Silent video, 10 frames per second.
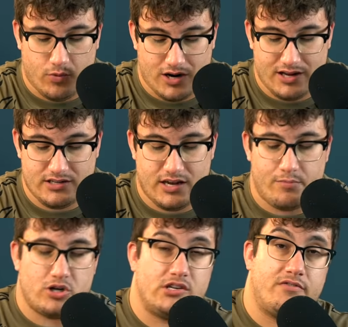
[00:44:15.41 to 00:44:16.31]
One out of ten.
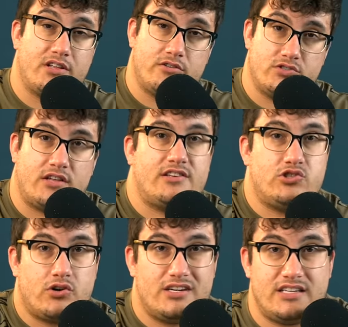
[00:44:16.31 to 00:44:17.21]
Emergency fund, there's nothing.
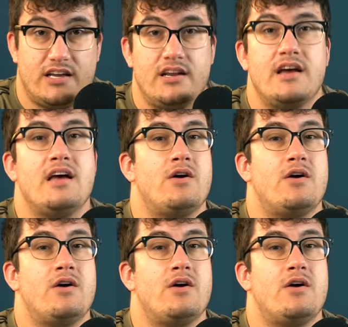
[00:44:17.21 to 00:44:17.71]
Zero out of ten.